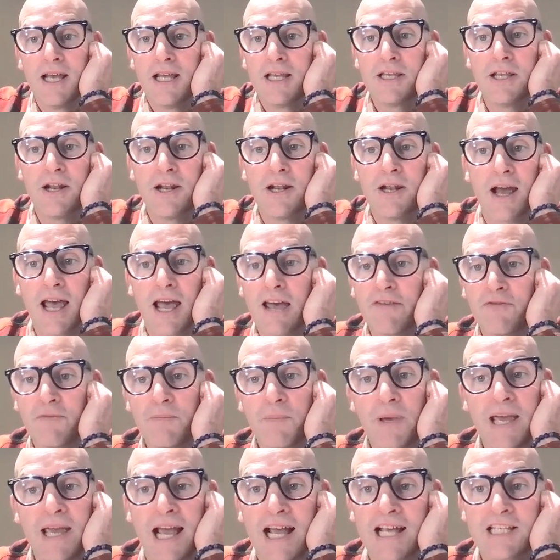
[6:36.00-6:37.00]

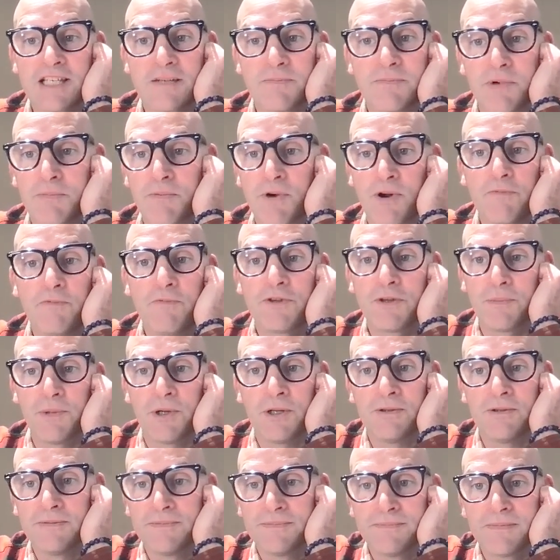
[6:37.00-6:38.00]
F&B has to be
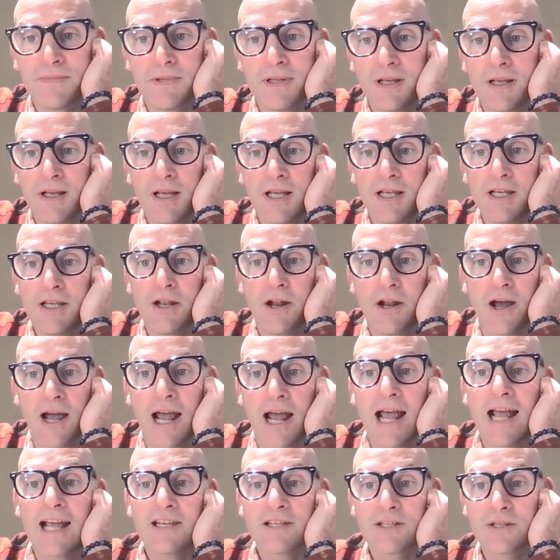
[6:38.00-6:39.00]
profitable.
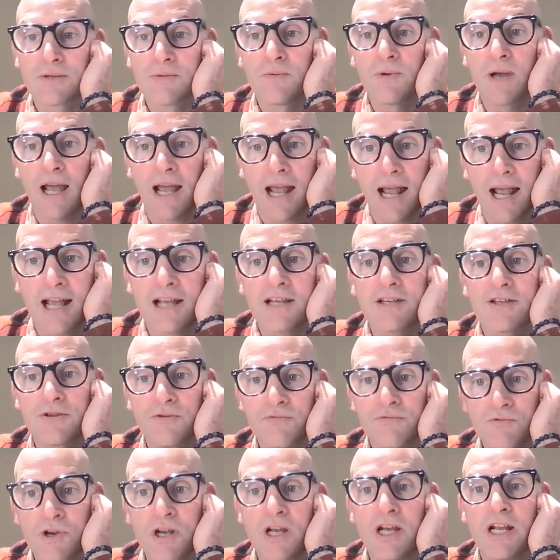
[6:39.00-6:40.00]
It has to
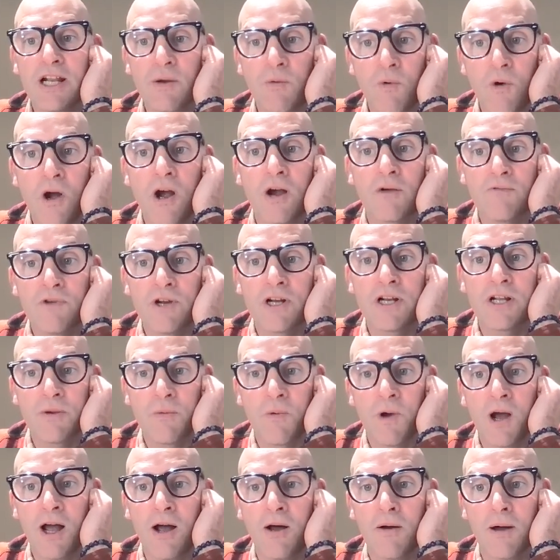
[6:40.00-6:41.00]
really work really
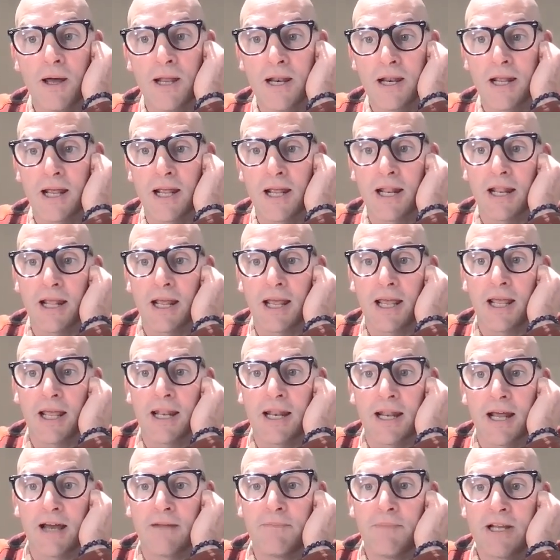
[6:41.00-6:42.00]
well.
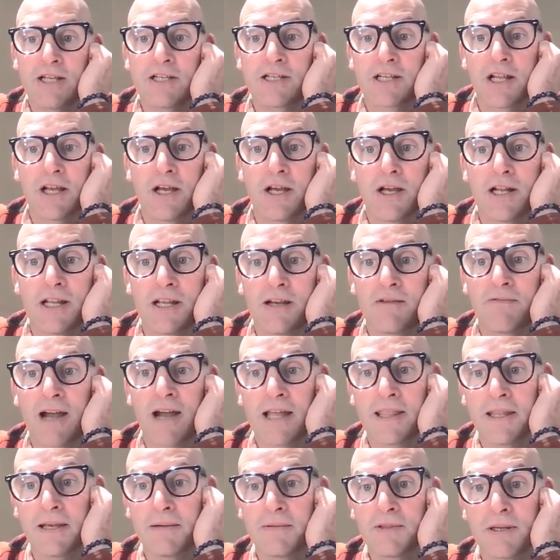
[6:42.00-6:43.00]
And I mentioned it earlier
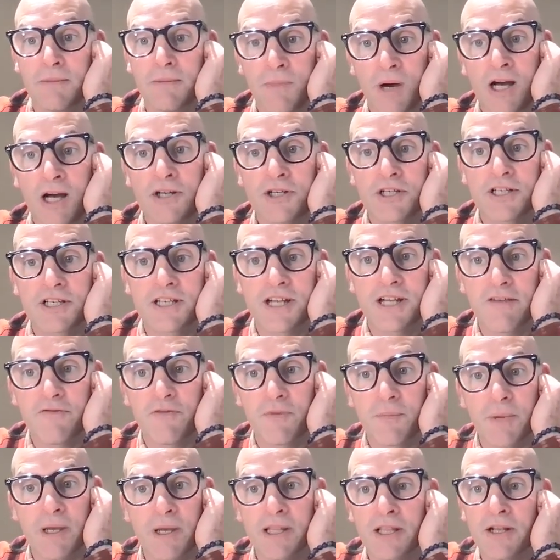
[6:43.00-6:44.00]
around the margins in
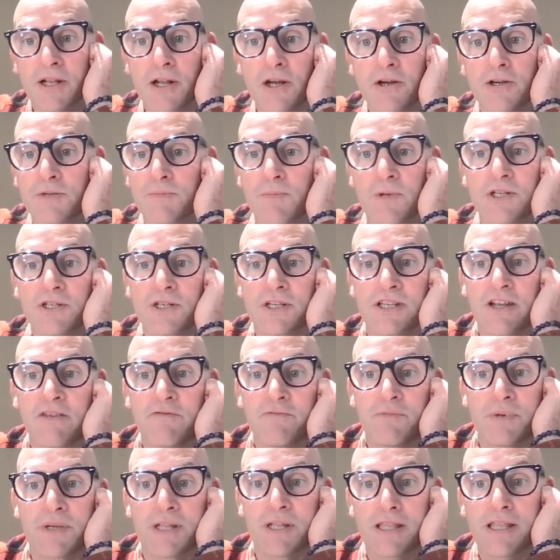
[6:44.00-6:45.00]
F&B. They're not as much as
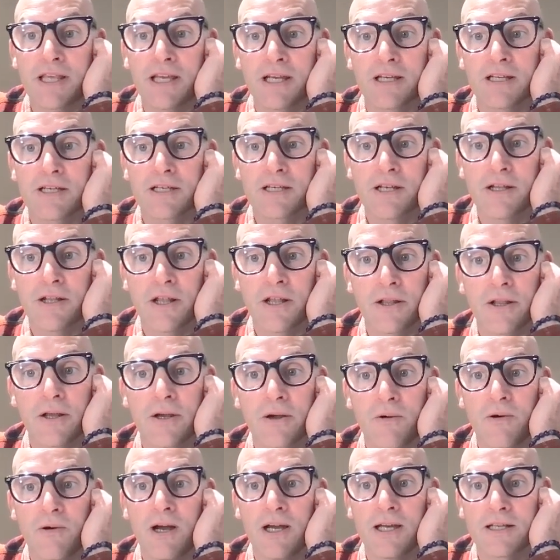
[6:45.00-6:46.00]
everybody thinks. They're
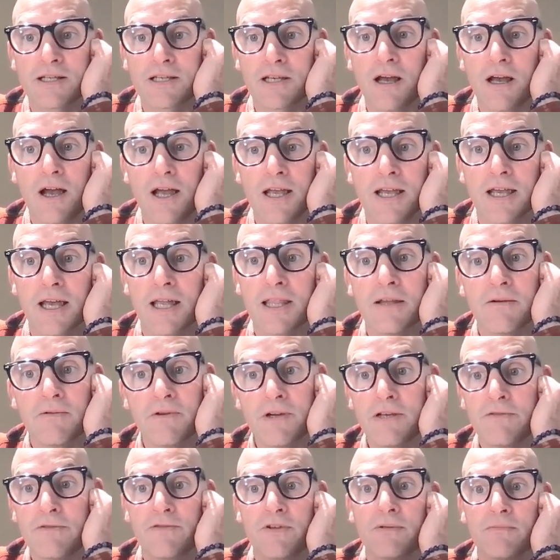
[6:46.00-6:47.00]
quite tight, and they're
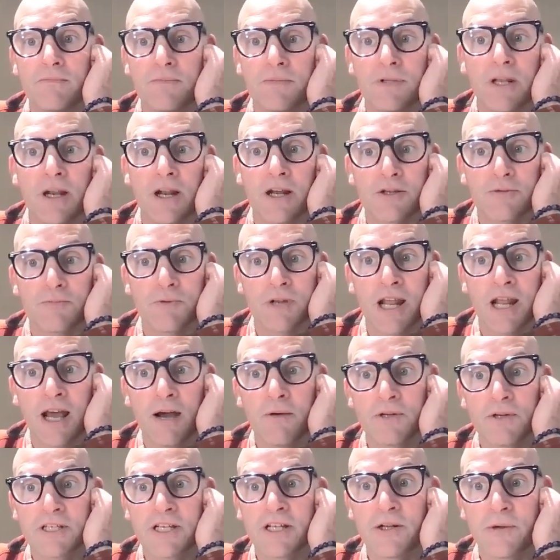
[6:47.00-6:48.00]
even, as we now
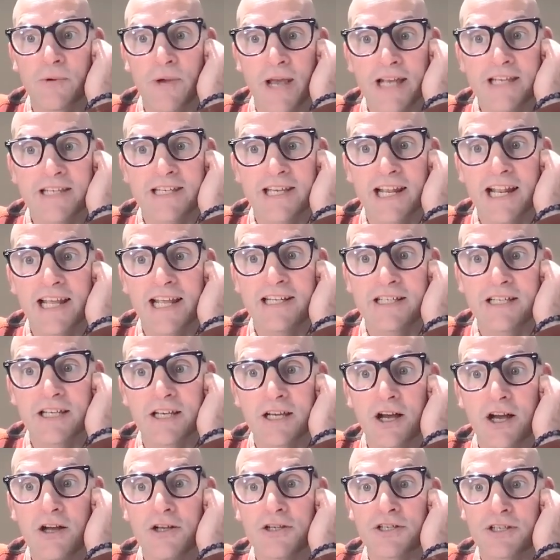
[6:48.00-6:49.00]
we're dealing with escalating
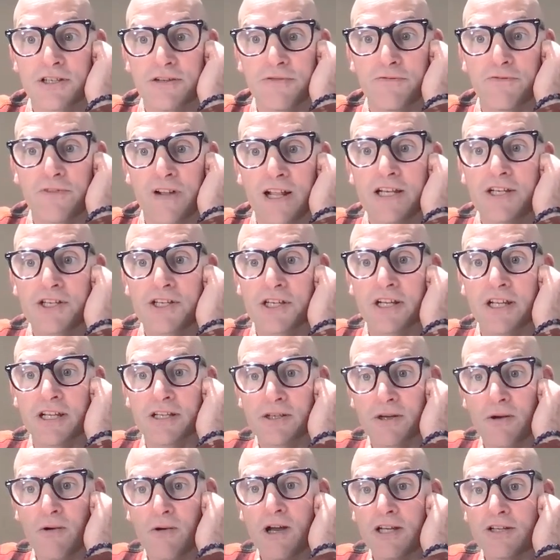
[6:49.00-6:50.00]
costs and inflation. It's
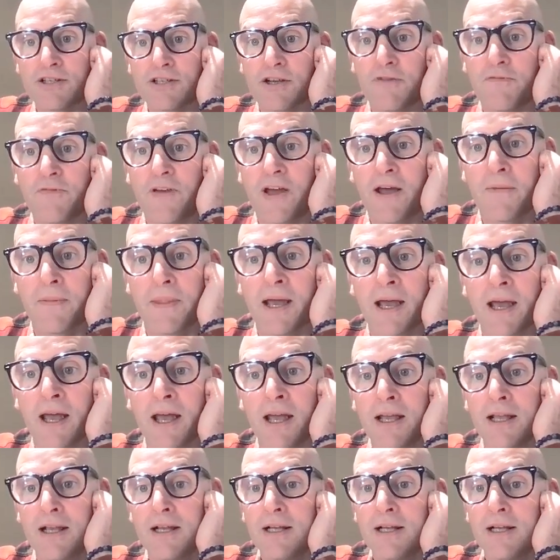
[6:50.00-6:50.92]
quite tough out there.